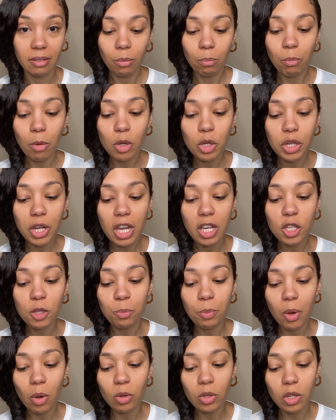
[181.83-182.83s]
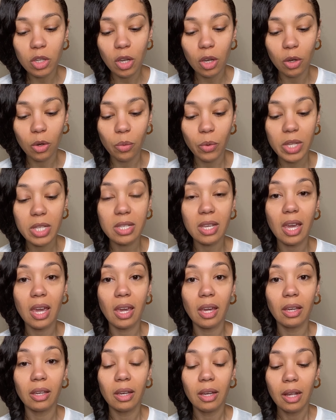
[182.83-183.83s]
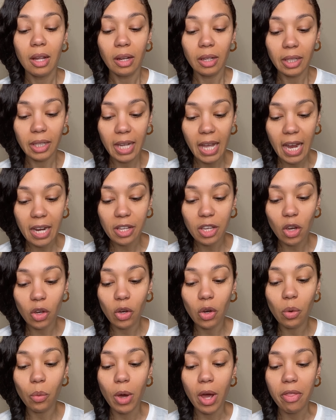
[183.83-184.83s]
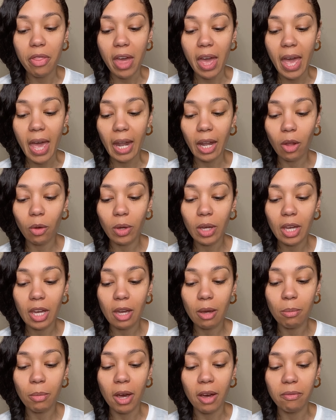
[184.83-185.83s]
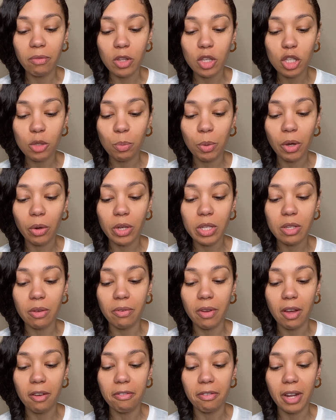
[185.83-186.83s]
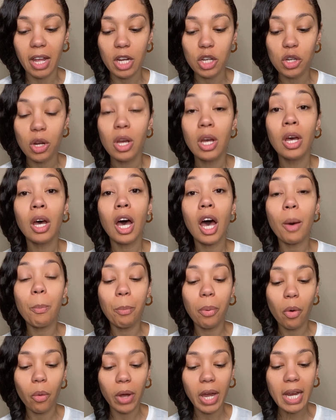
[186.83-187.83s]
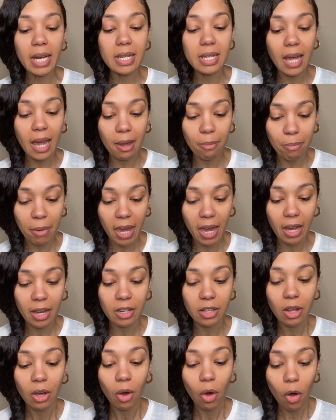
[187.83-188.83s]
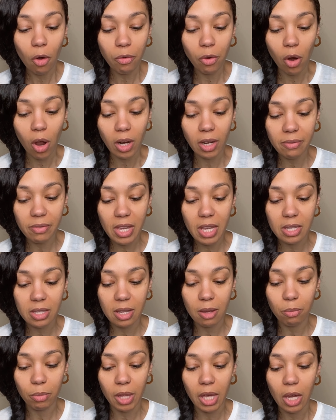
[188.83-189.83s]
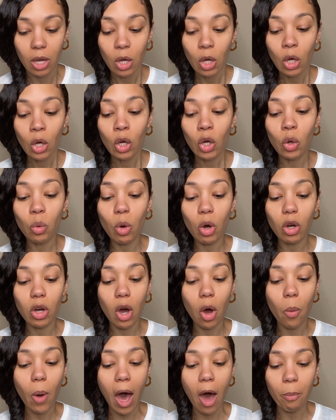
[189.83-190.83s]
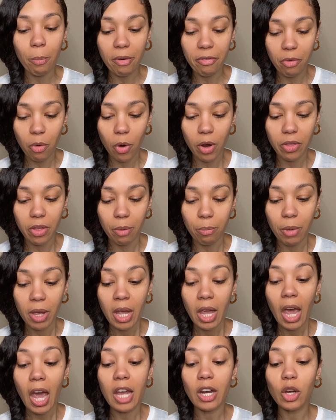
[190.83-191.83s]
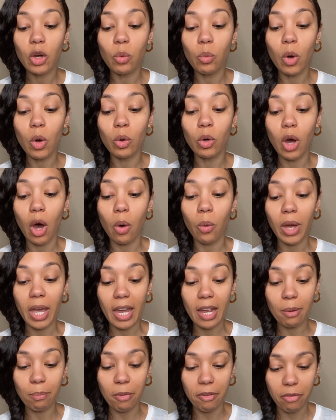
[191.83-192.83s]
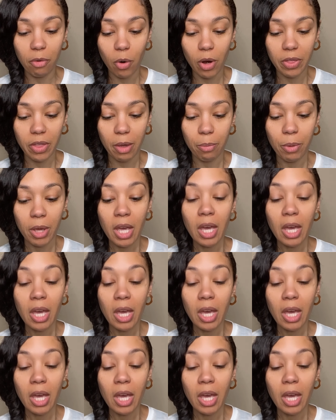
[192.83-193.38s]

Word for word: Moshe spoke to Yahuwah, saying, Let Yahuwah, the Elohim of the spirits of all flesh, appoint a man over all of the assembly, who will go out before them, and who will go in before them,